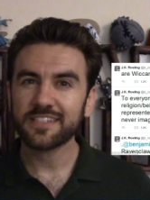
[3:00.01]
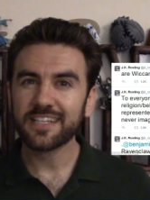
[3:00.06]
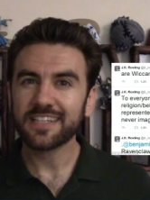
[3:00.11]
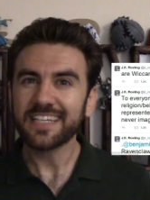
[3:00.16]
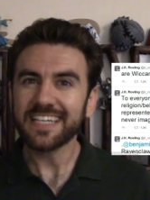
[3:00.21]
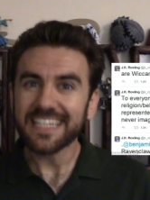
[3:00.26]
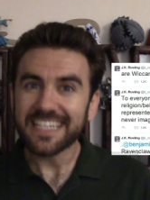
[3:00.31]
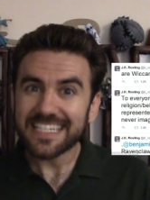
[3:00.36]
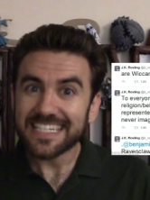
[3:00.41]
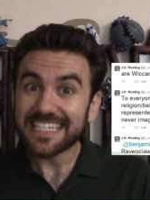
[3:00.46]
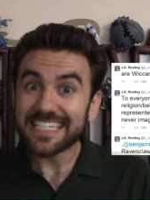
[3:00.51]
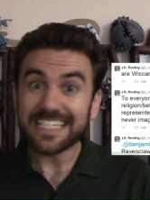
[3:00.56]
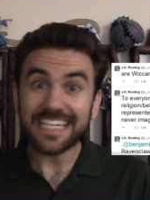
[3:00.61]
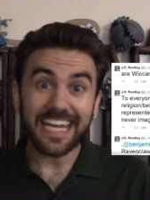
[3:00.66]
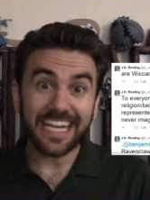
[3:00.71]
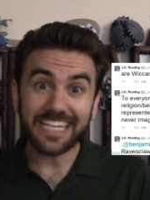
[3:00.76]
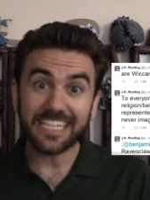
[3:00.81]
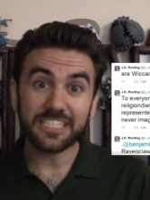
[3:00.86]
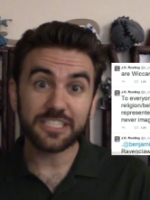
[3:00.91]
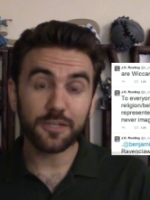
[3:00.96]
to the
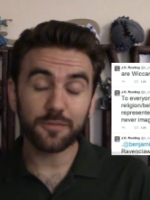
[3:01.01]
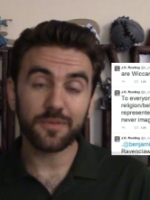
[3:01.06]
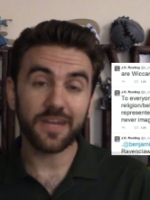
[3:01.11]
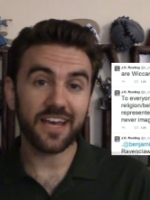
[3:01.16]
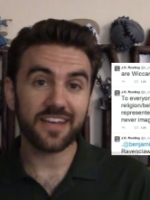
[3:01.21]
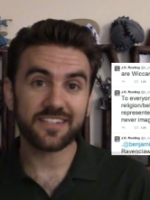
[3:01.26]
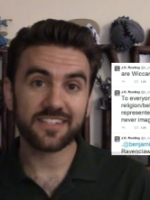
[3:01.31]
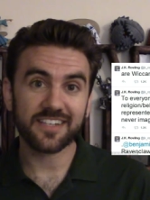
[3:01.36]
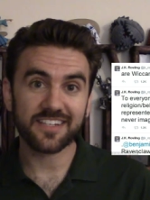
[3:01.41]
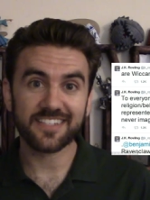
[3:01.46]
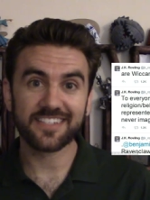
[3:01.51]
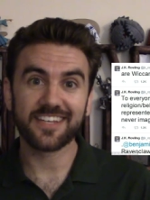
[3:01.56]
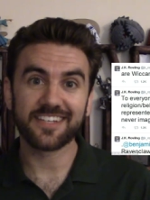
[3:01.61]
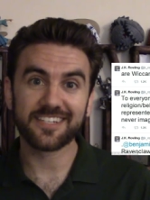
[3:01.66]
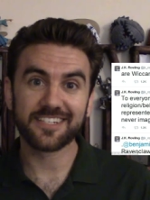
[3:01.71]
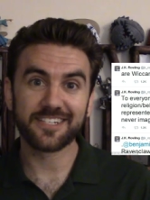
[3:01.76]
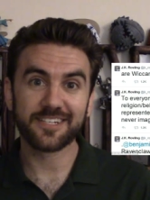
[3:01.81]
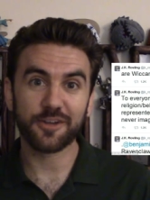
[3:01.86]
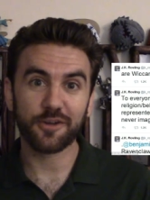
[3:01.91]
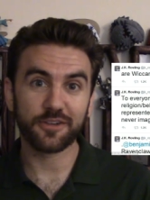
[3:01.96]
insane gymnastics
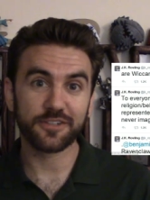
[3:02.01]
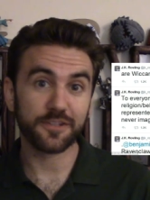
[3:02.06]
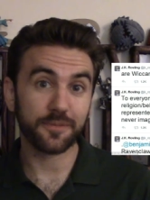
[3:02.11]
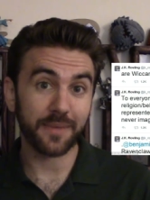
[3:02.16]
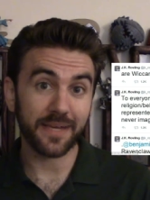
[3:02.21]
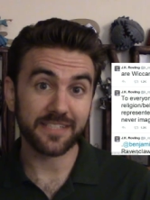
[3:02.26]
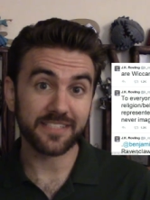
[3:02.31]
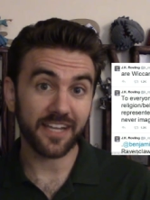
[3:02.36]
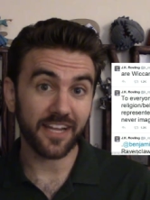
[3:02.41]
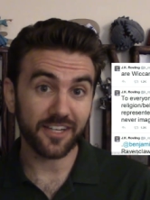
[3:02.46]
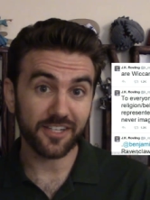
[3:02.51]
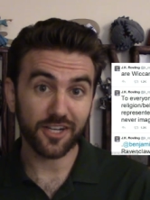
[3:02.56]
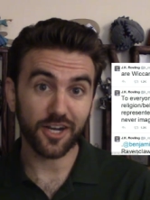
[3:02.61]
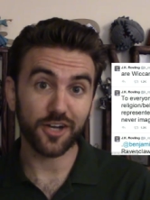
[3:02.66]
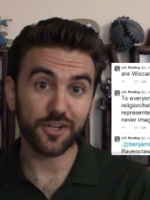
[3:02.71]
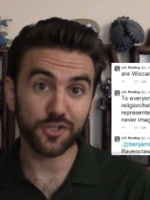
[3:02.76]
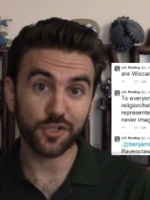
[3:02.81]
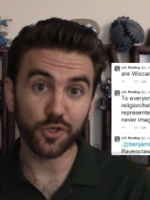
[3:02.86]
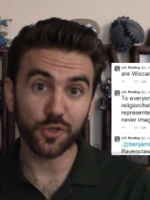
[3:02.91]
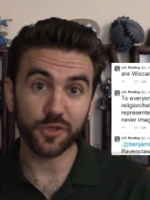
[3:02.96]
necessary to maintain
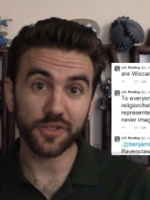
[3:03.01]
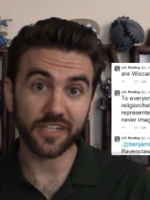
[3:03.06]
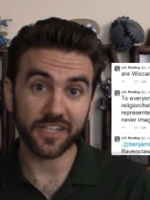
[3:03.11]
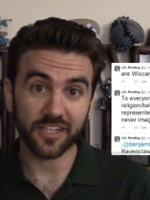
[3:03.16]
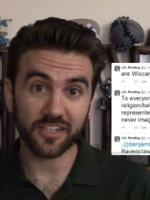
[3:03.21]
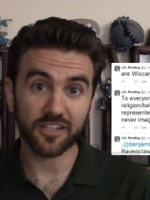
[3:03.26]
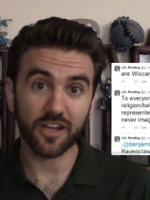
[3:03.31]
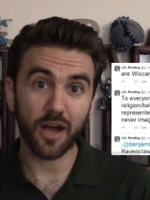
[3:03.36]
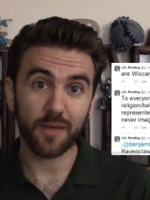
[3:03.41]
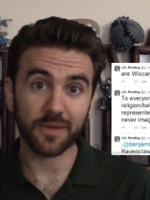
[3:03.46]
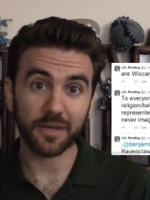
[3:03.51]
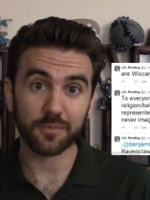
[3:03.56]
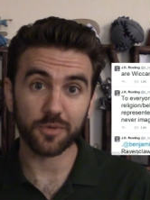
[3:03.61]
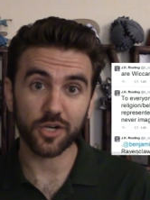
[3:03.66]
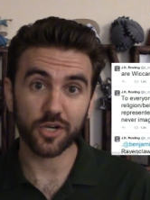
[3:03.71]
continuity in comic